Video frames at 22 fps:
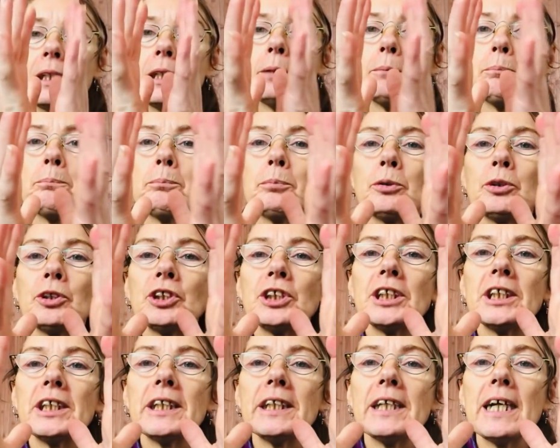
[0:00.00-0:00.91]
keep
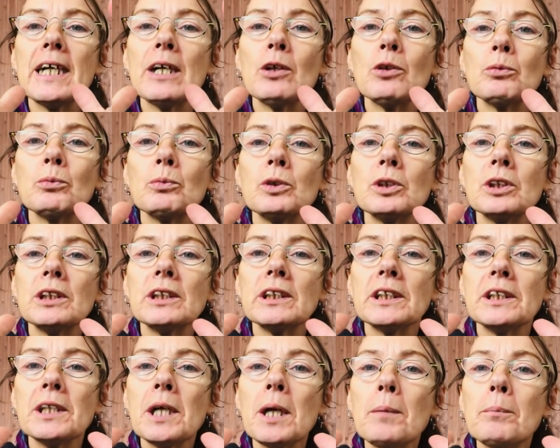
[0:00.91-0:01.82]
pushing it outwards
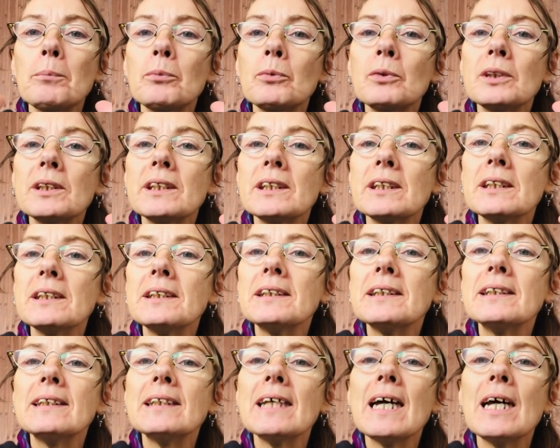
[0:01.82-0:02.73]
and upwards and
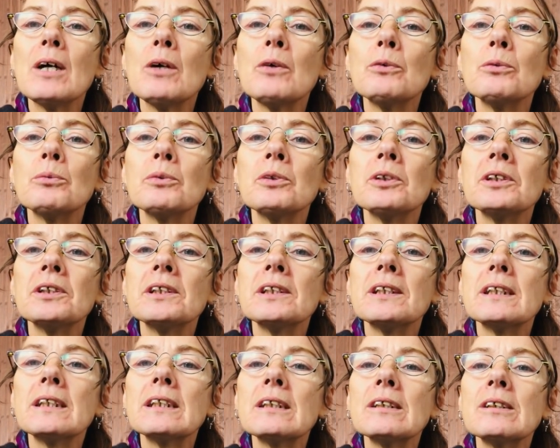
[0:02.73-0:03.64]

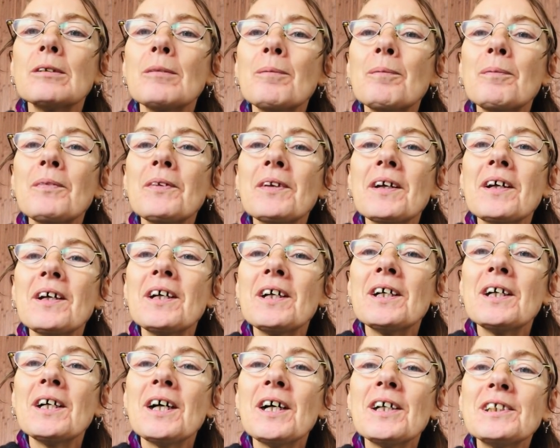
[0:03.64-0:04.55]
downwards
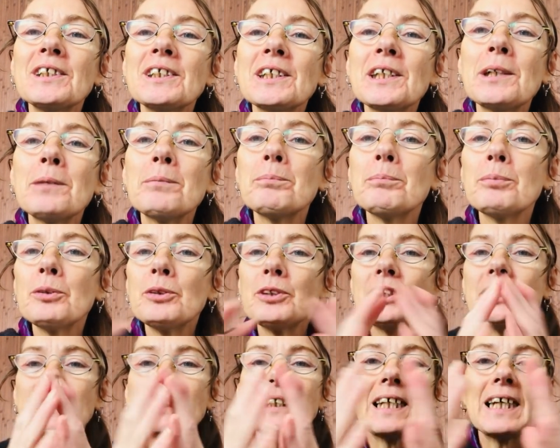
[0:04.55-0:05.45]
until it
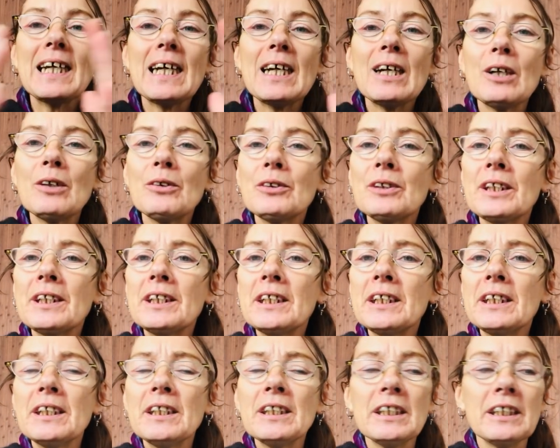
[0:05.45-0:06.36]
pushes out
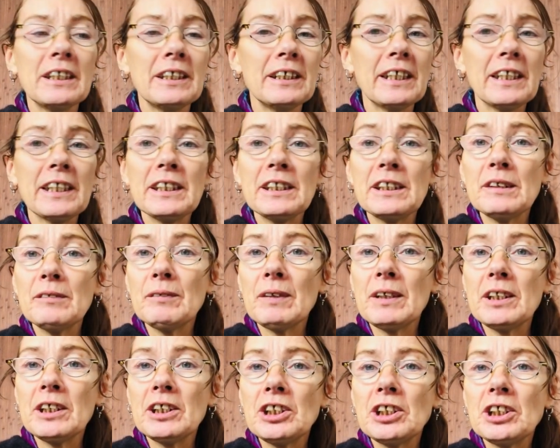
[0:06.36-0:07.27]
any negative
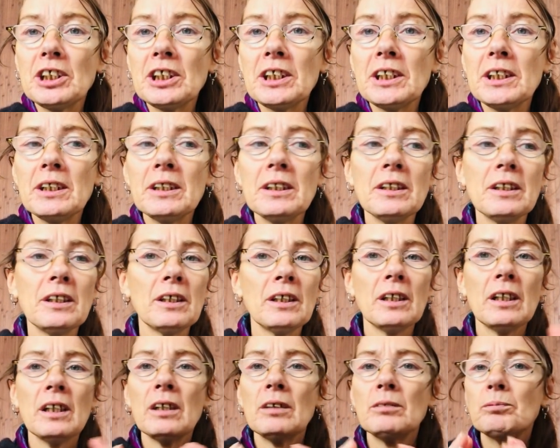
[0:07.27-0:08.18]
energy,
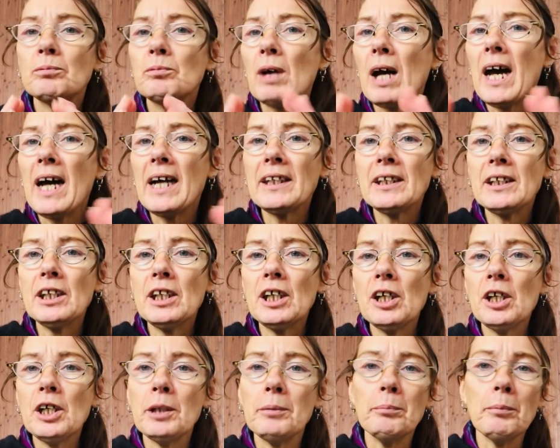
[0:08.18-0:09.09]

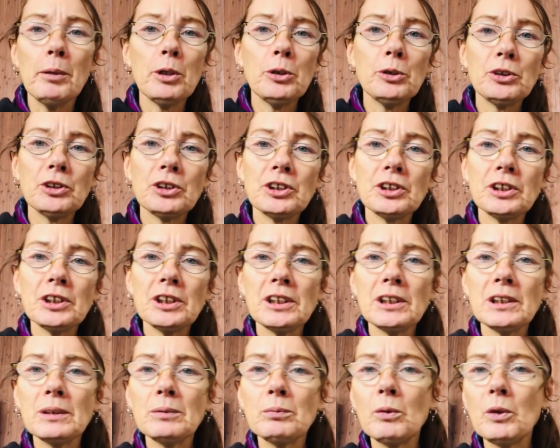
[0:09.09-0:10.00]
anger,
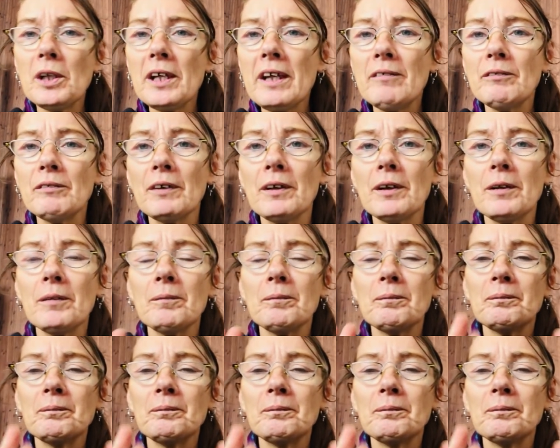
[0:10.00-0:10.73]
emotions, whatever,